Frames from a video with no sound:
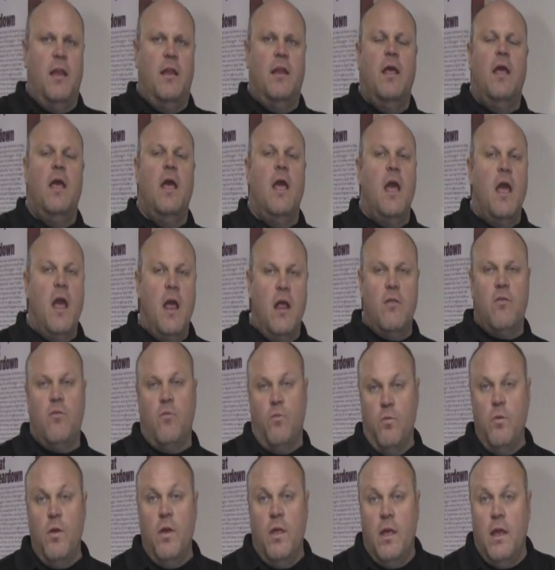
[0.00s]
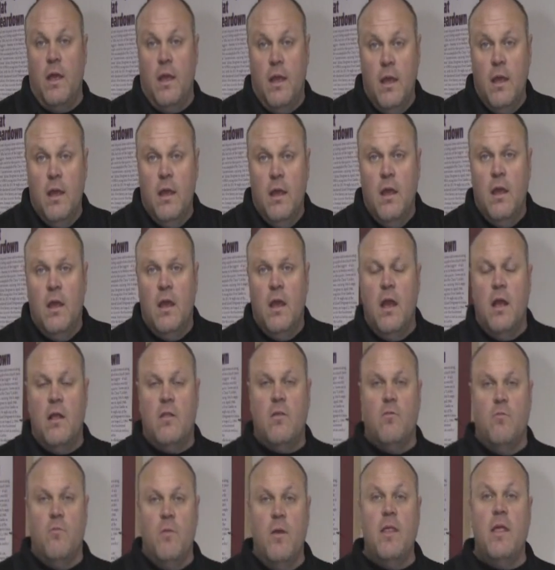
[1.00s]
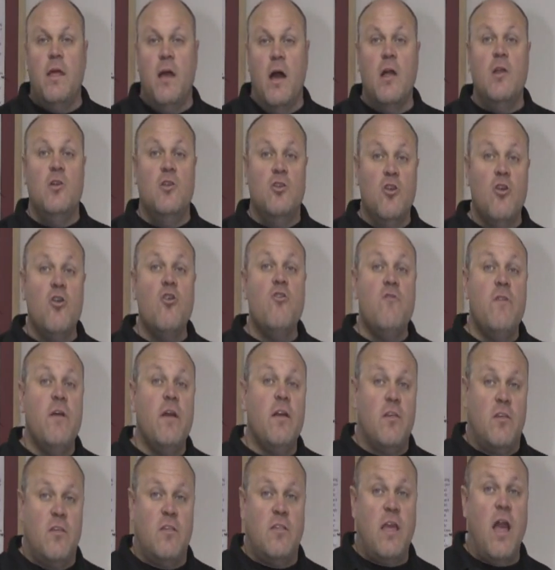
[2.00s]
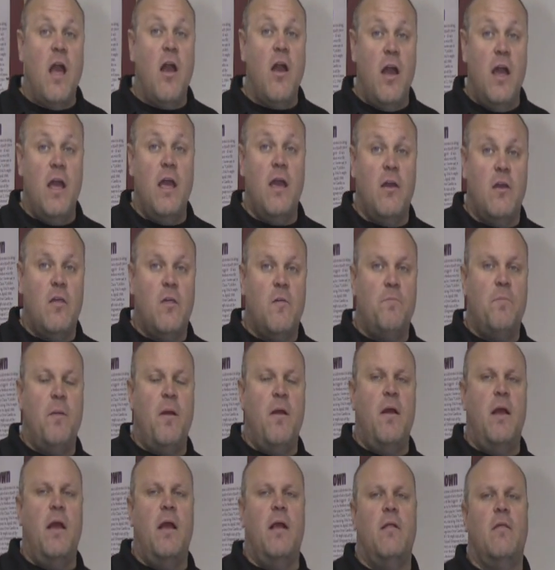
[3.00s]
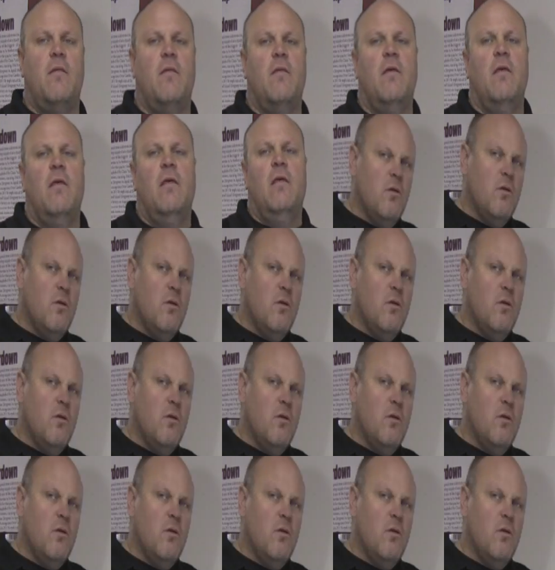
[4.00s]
And it's a really unnerving, scary experience.